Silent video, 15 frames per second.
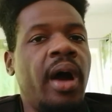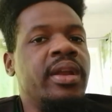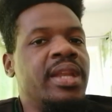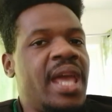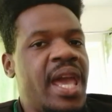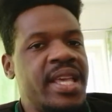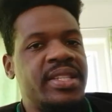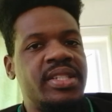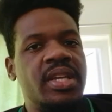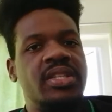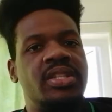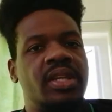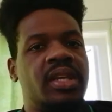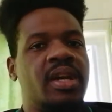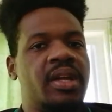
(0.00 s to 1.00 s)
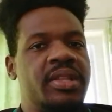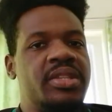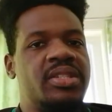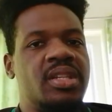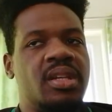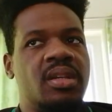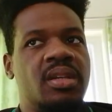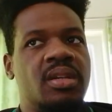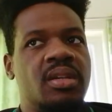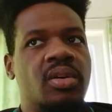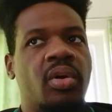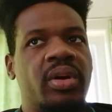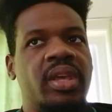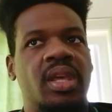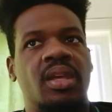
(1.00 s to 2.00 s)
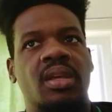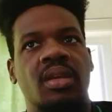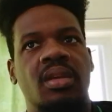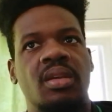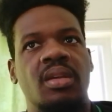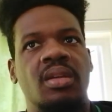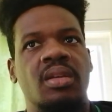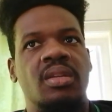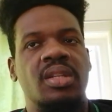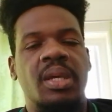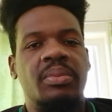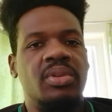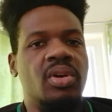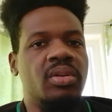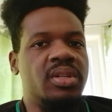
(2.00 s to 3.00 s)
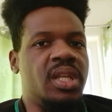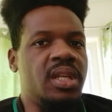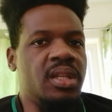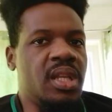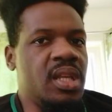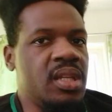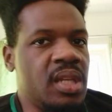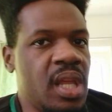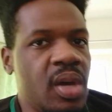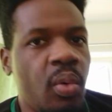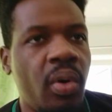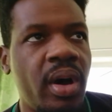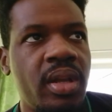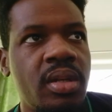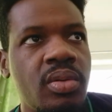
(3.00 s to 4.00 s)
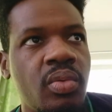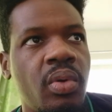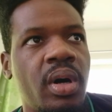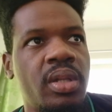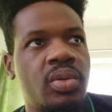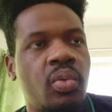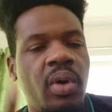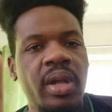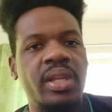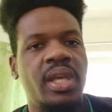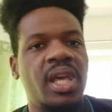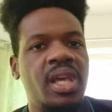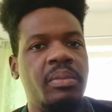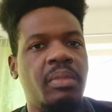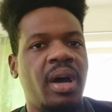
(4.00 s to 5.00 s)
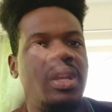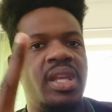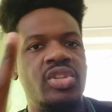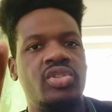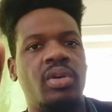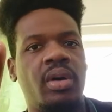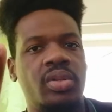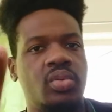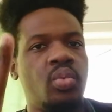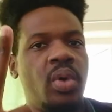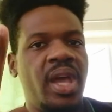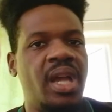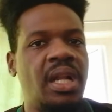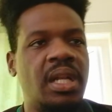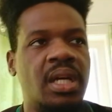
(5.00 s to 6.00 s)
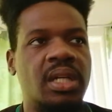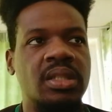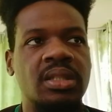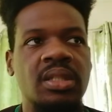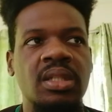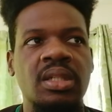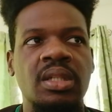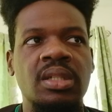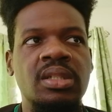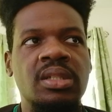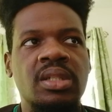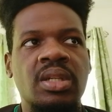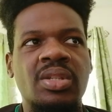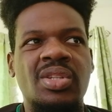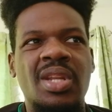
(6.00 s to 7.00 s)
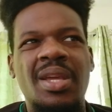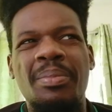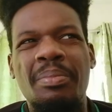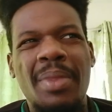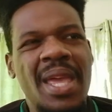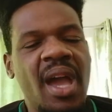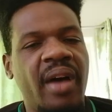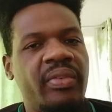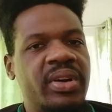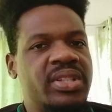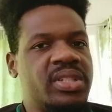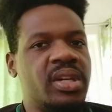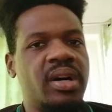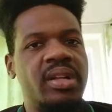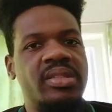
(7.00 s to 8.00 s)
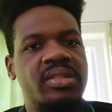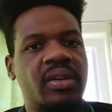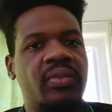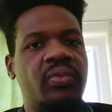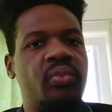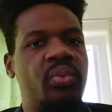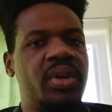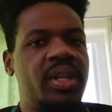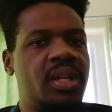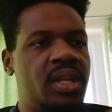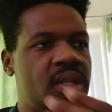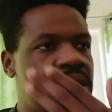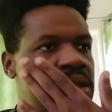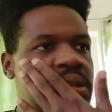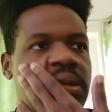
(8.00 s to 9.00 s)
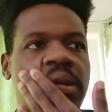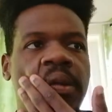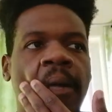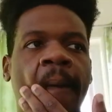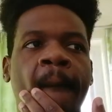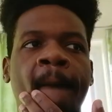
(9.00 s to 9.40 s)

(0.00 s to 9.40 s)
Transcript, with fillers: on essence you can say, okay, they no they, they they won what? One game and they draw to England. So they may have a chance of winning it.